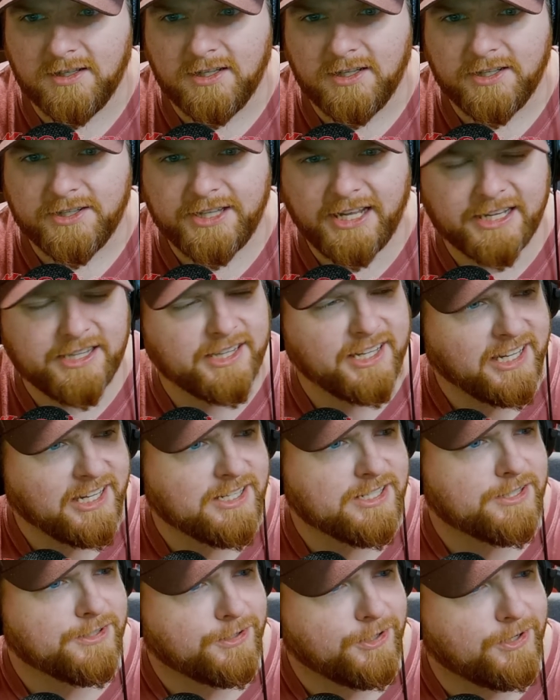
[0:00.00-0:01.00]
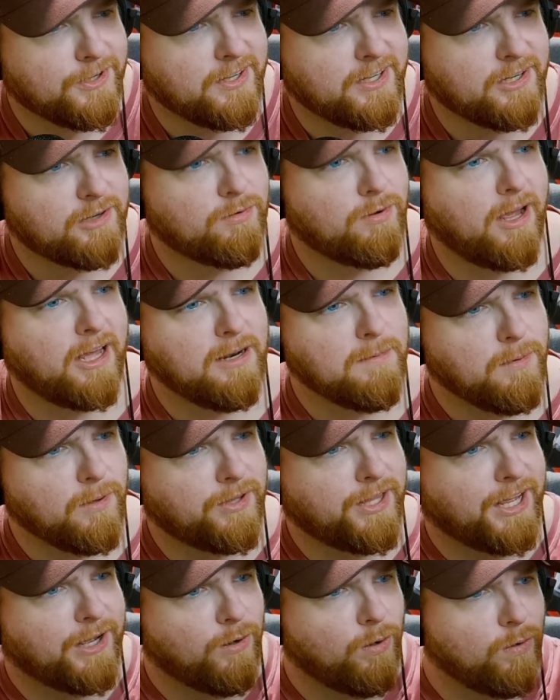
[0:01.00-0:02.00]
That thing is literally incredible,
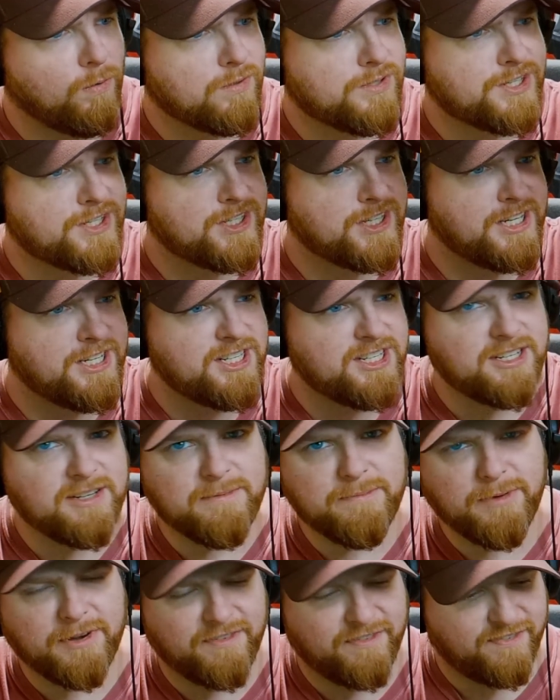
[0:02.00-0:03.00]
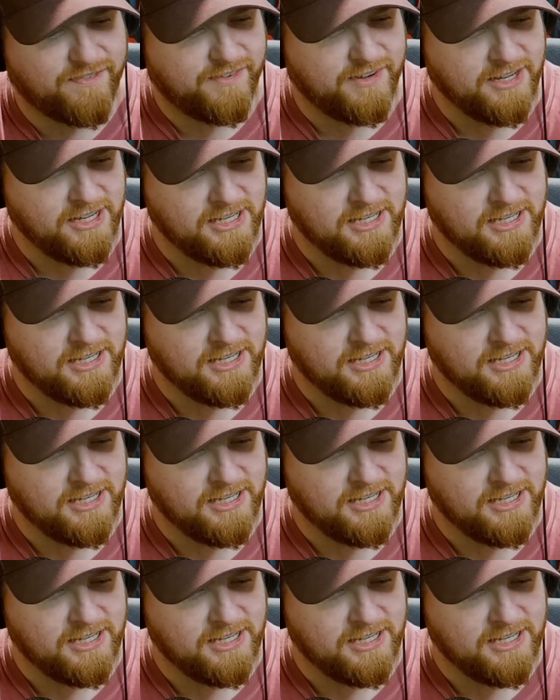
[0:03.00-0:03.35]
that whole system of